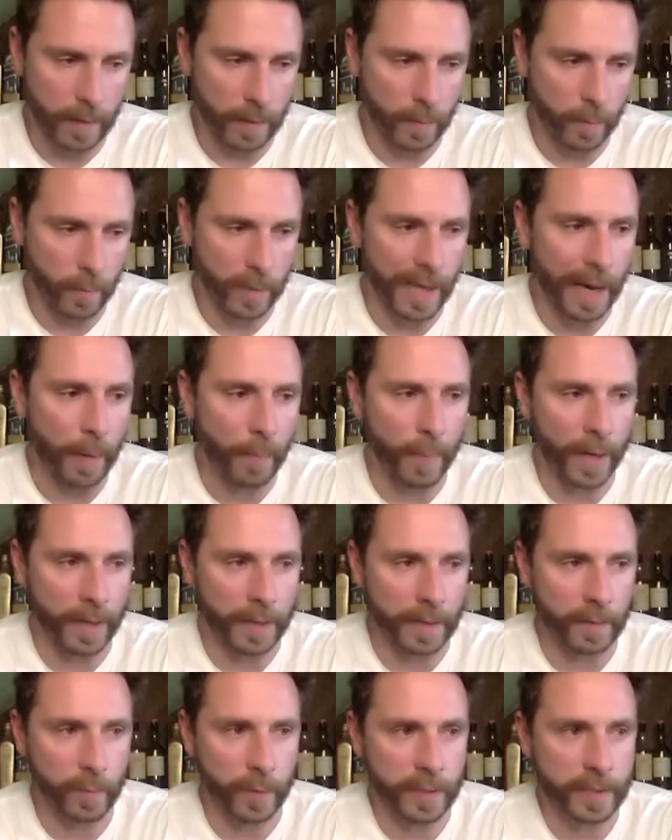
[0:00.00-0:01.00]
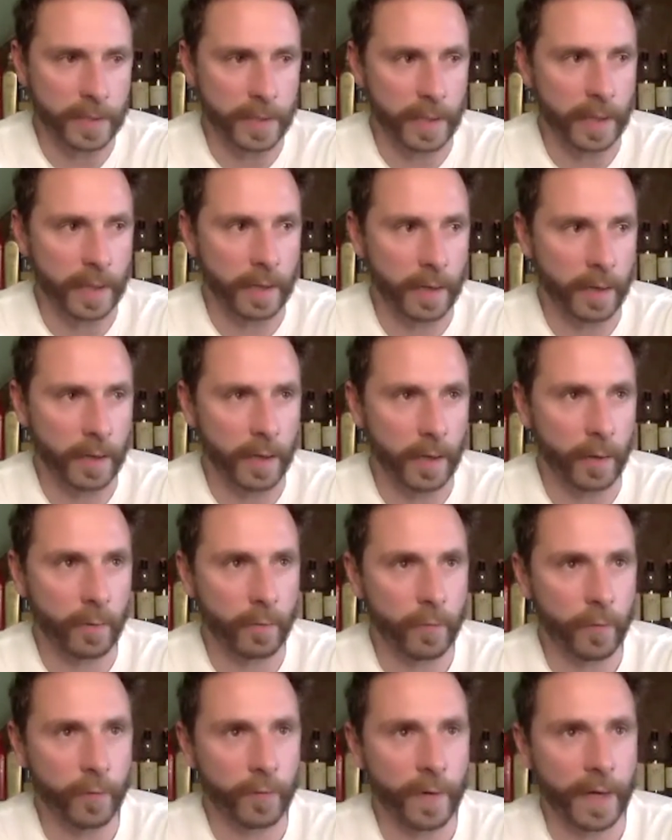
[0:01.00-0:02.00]
without blended whiskey, I know
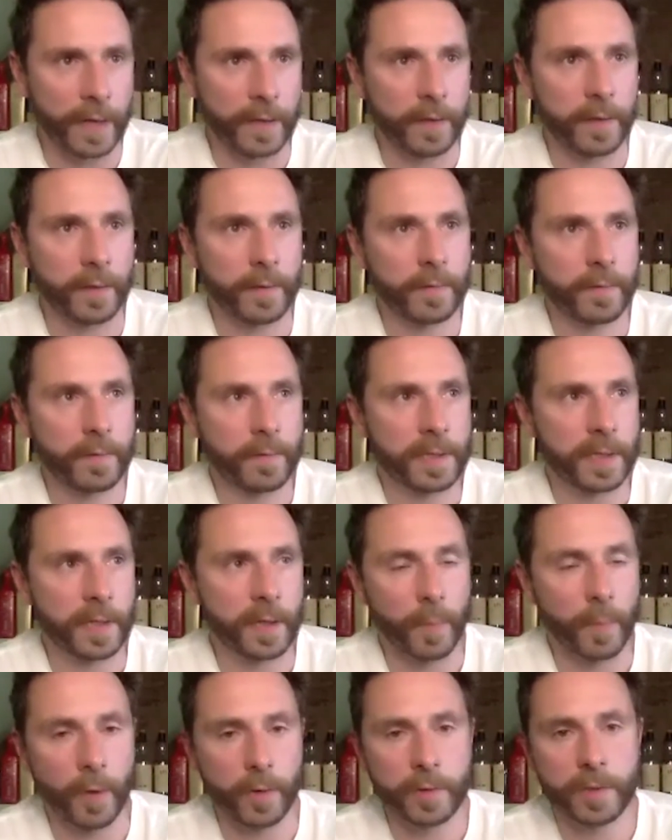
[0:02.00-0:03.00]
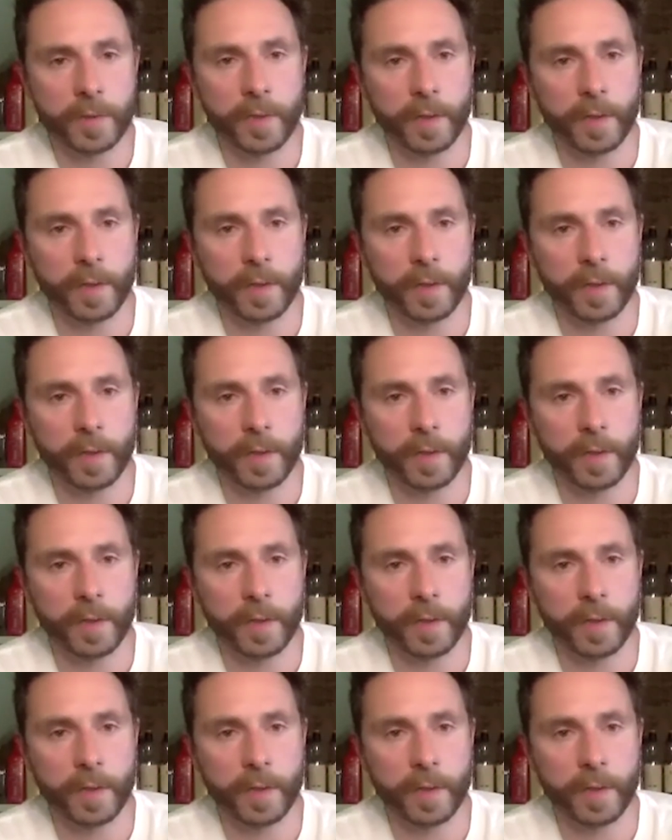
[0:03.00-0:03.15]
for a fact that single malt